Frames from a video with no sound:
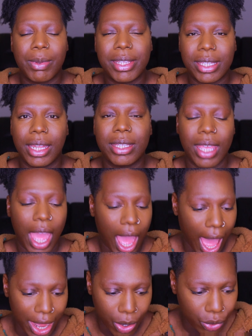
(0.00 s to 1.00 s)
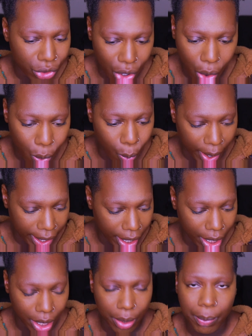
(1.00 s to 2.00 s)
But since I don't know
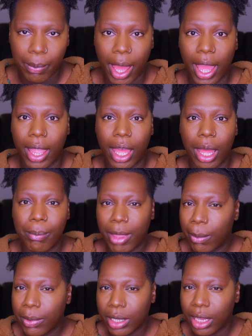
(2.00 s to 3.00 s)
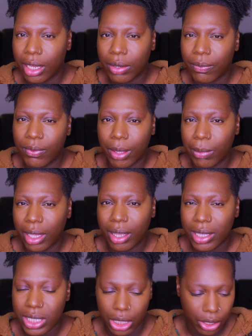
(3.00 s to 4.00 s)
where my uh, Maybelline Fit Me
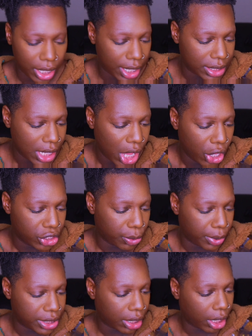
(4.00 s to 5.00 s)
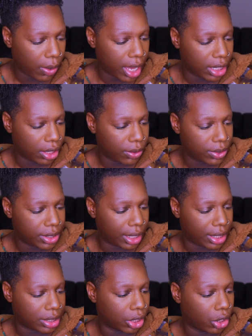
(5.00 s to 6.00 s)
concealer is, so we're just gonna go ahead and use
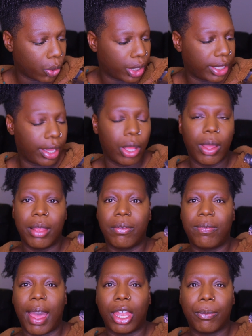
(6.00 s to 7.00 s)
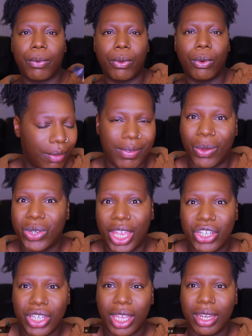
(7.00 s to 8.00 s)
this L'Oreal Infallible
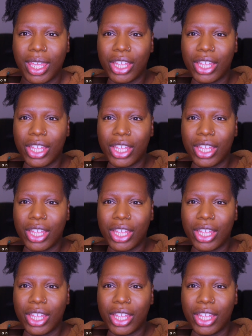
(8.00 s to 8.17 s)
Foundation.